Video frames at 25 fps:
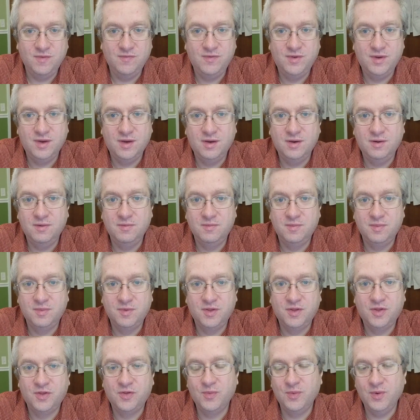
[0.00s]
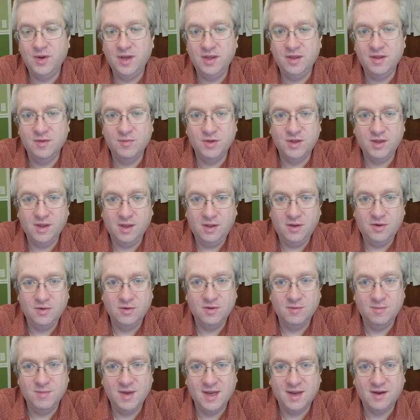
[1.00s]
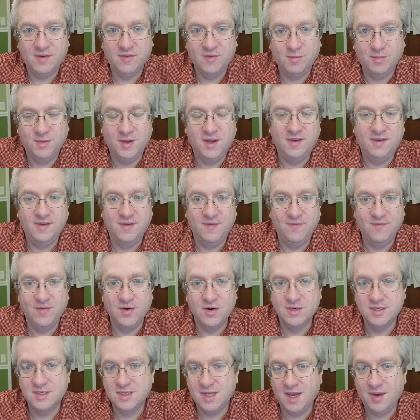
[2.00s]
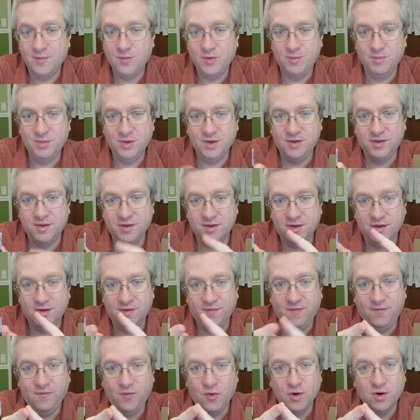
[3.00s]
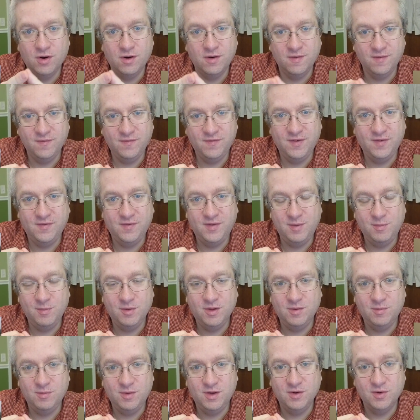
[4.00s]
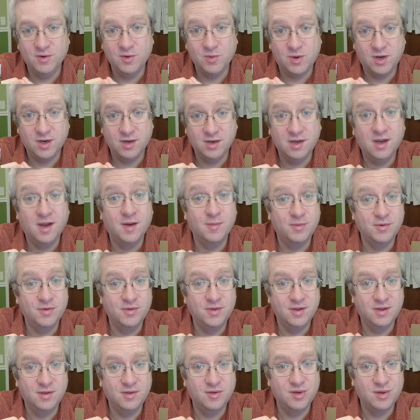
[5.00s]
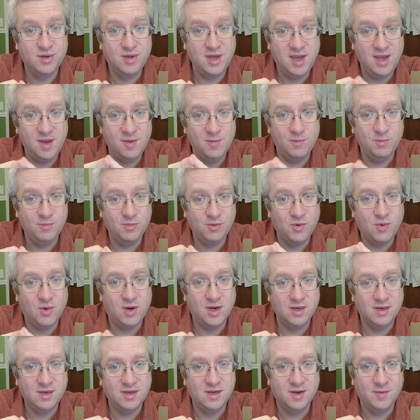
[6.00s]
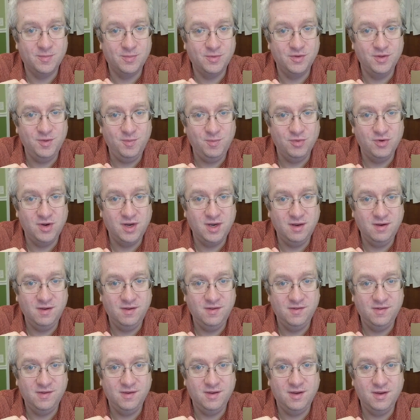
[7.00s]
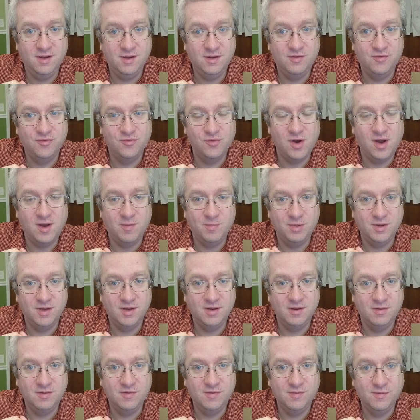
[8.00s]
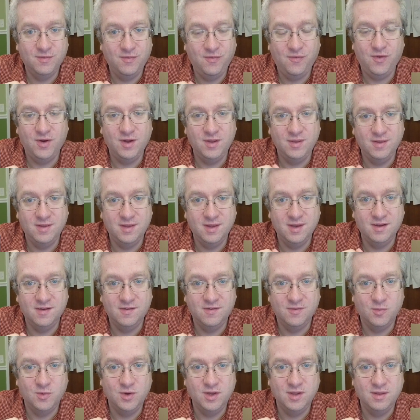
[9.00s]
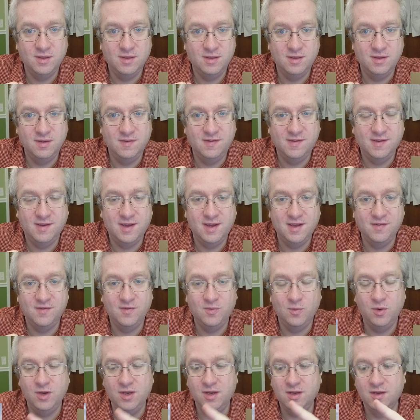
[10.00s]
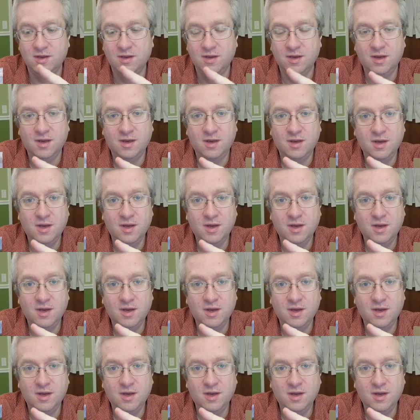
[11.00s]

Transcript: We've done 3 of them at the local makerspace. The first time we built a 450 millimeter quadcopter, the same quadcopter that Brian is dropping fun things with this last week.